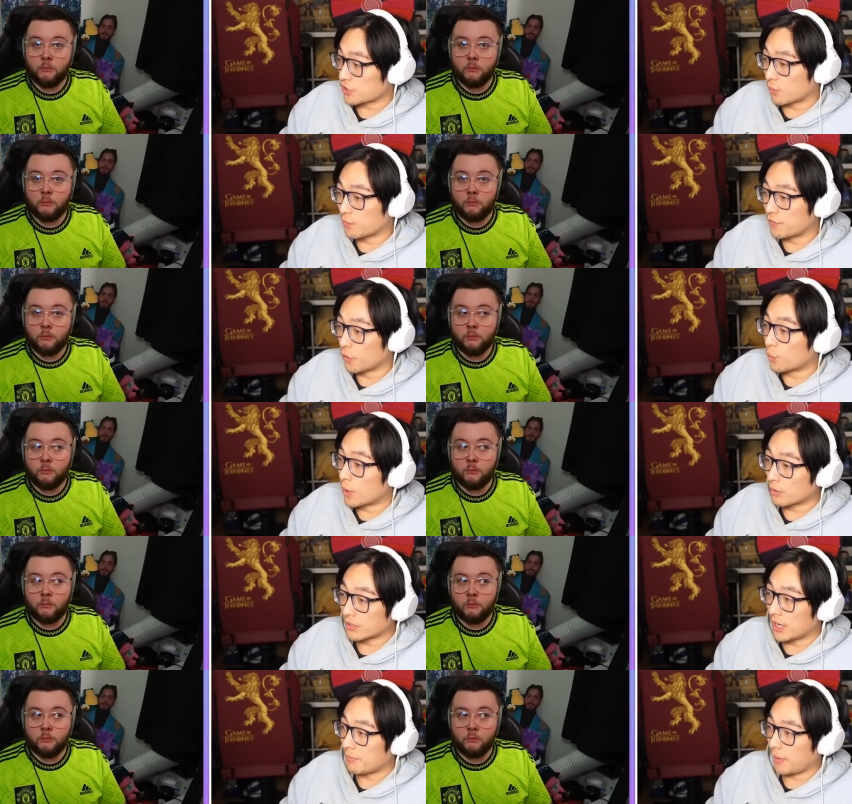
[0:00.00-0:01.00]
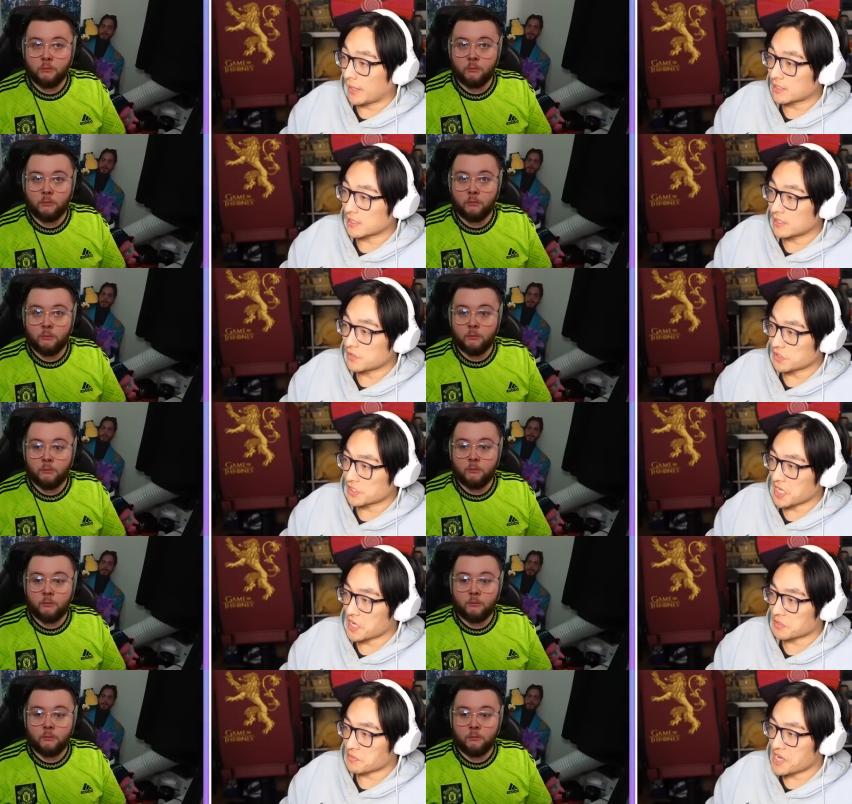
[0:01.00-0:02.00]
Speaker 1: gone full World Cup basically, just to
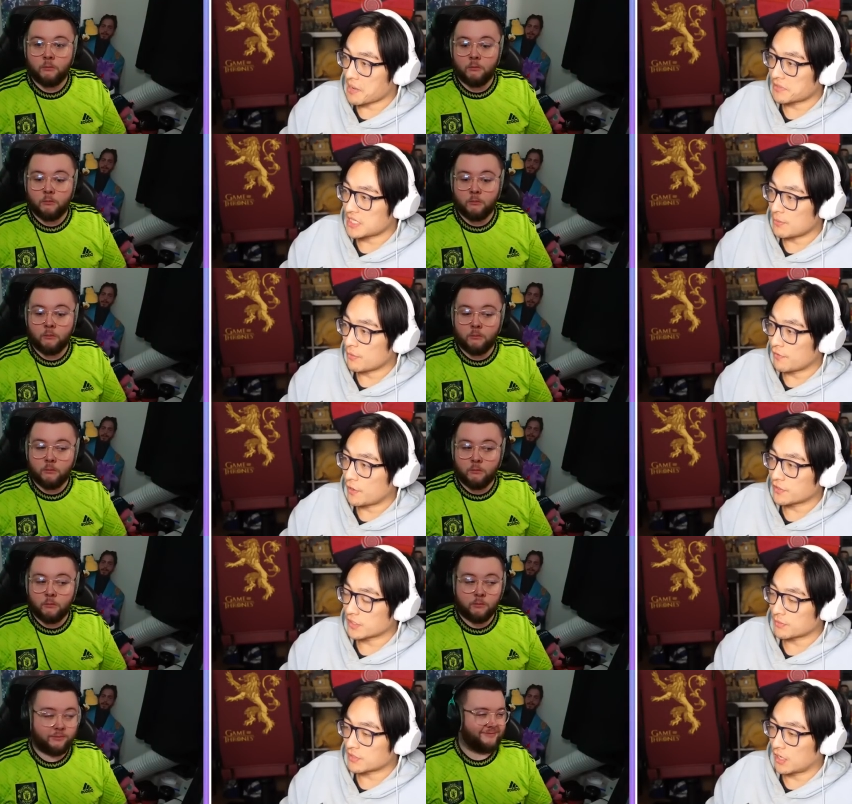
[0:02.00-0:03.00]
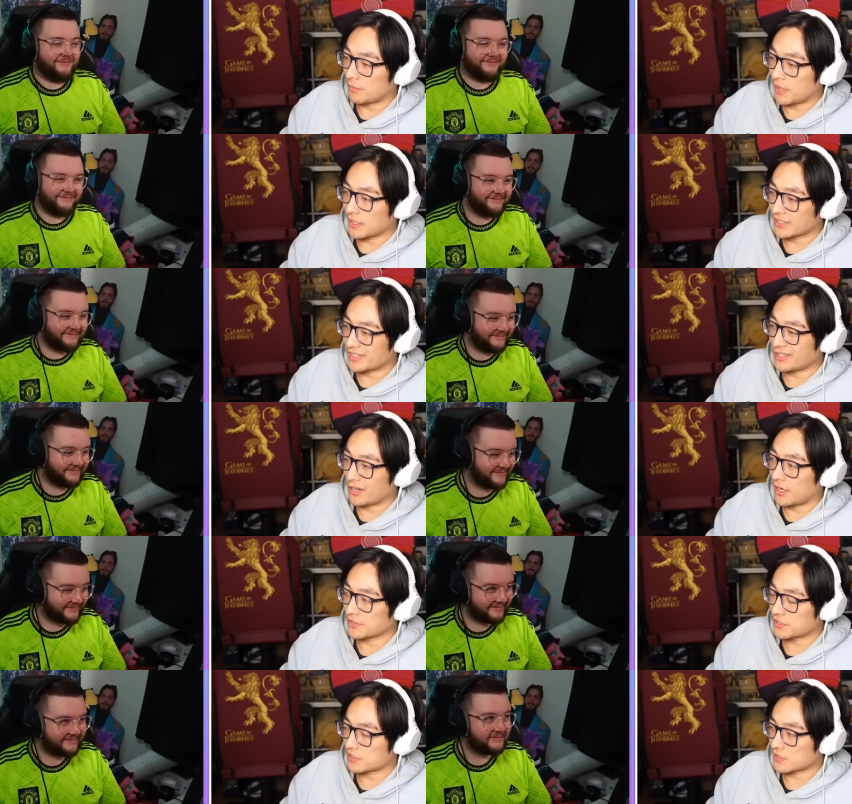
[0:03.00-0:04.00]
get some Chem team of owners up top, and
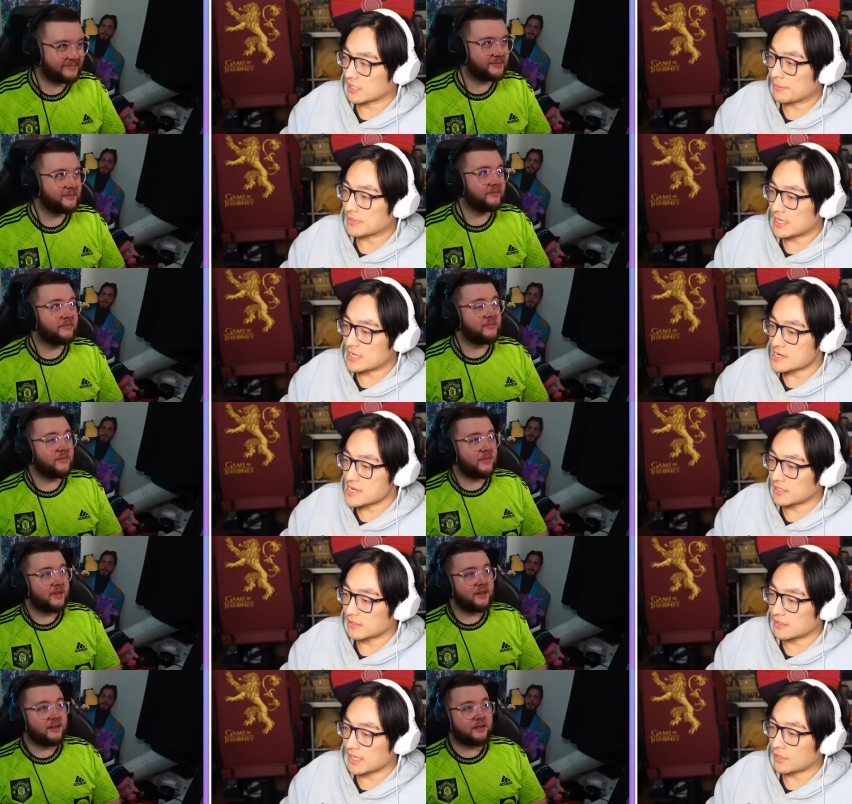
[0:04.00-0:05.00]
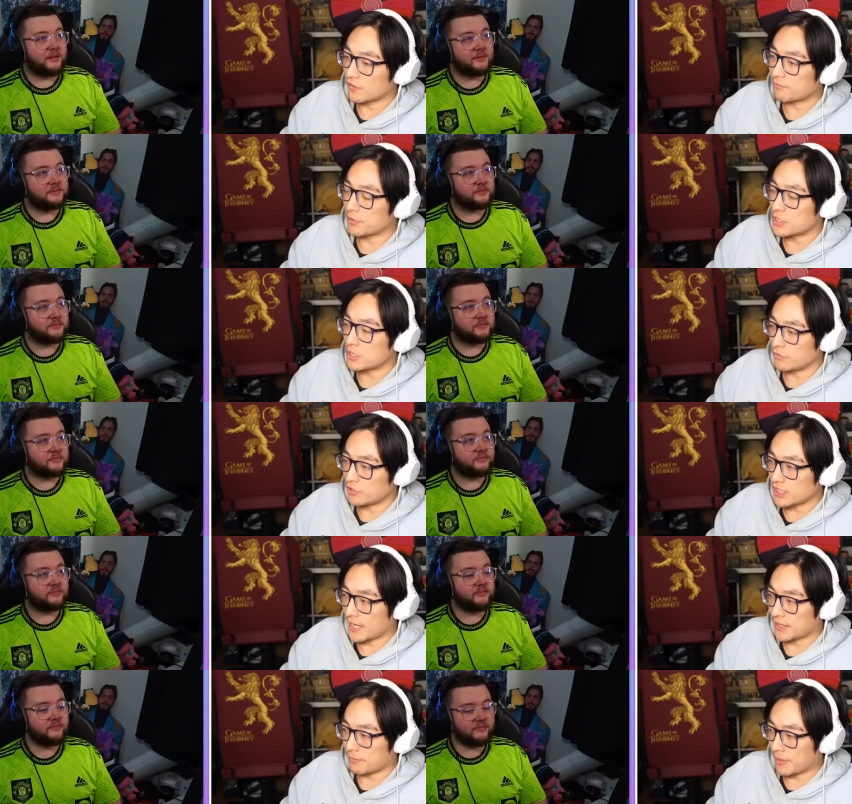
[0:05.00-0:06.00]
Kjær has slipped in instead of
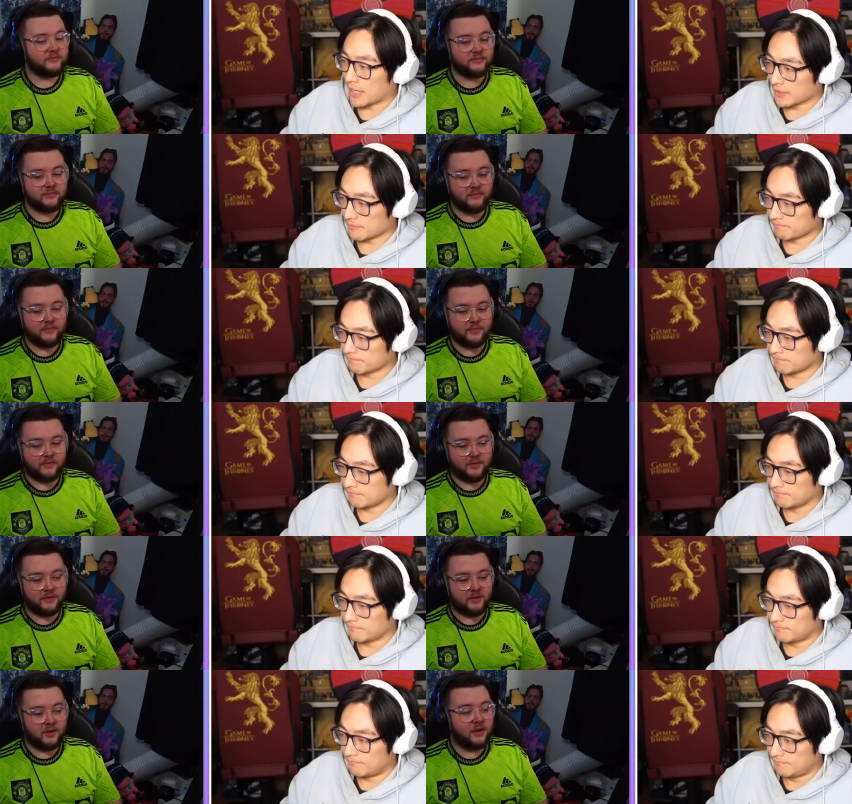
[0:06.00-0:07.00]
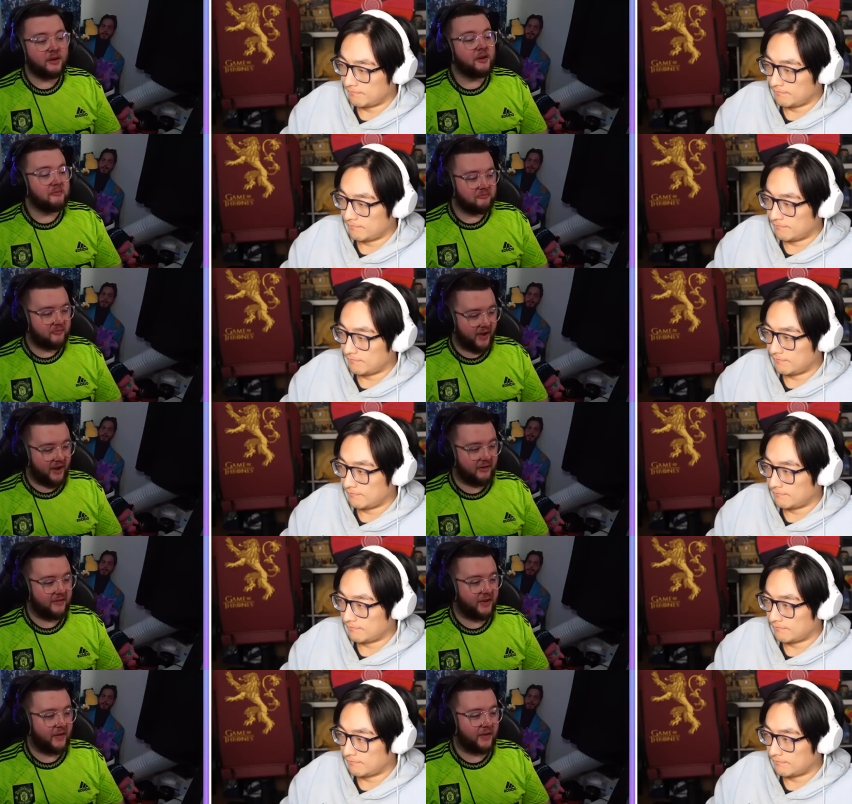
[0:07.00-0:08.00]
Bonucci at the
Speaker 2: back.
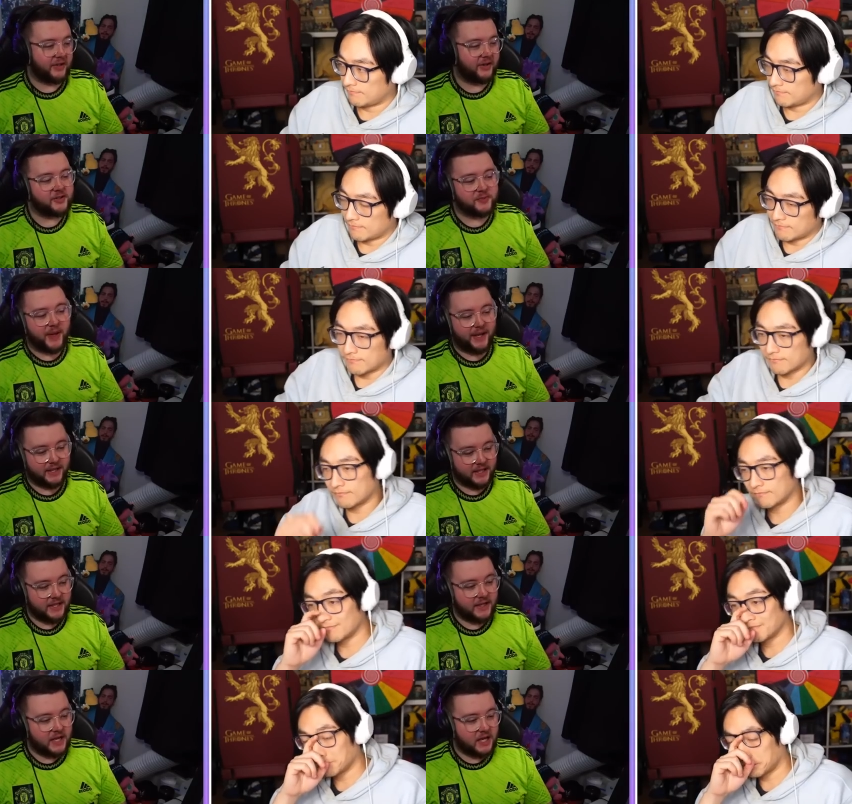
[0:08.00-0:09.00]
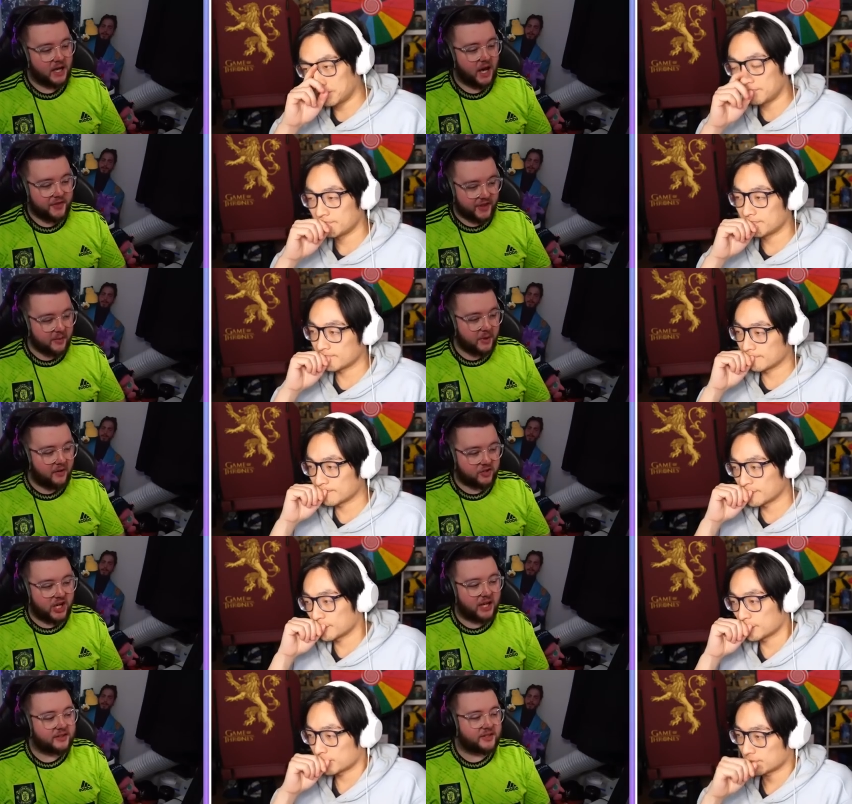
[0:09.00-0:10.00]
Very, very nice, mate. I think you might have a
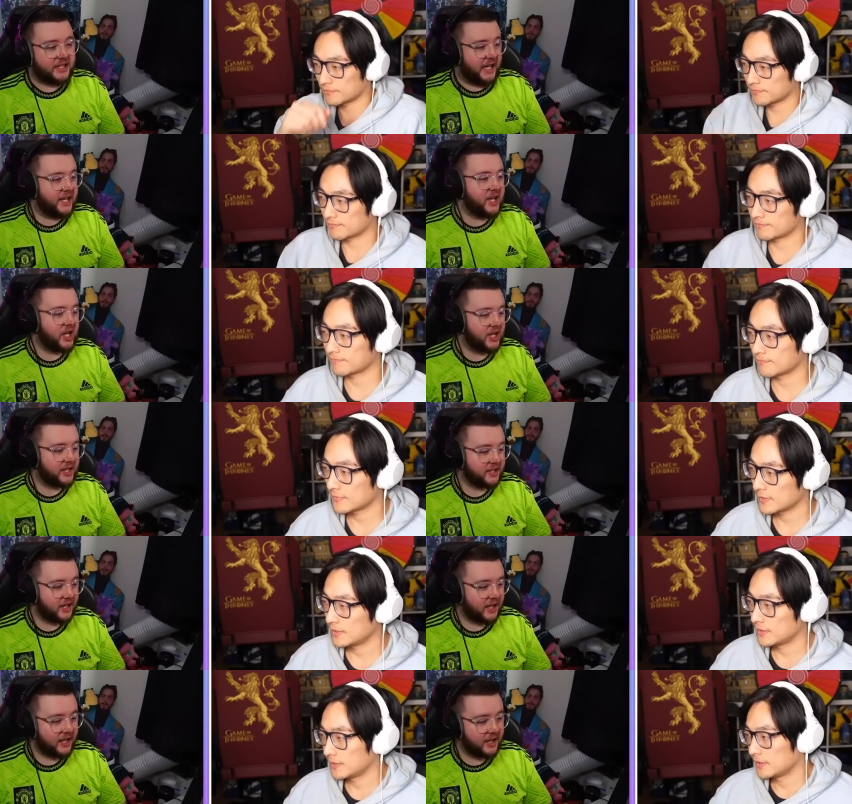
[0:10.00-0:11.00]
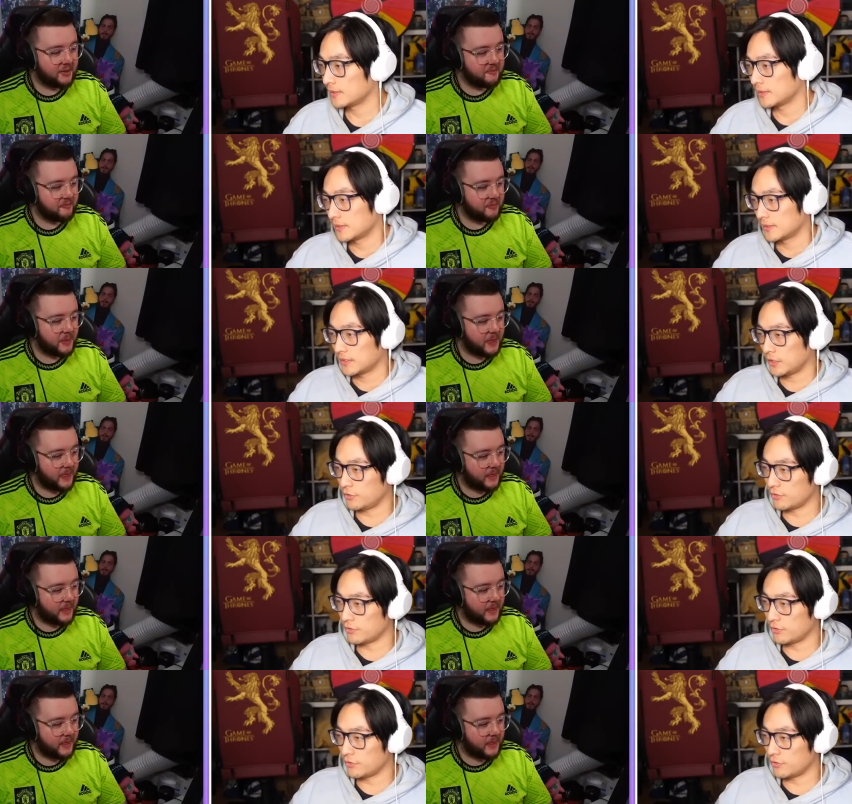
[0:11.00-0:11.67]
chance today. Um, Who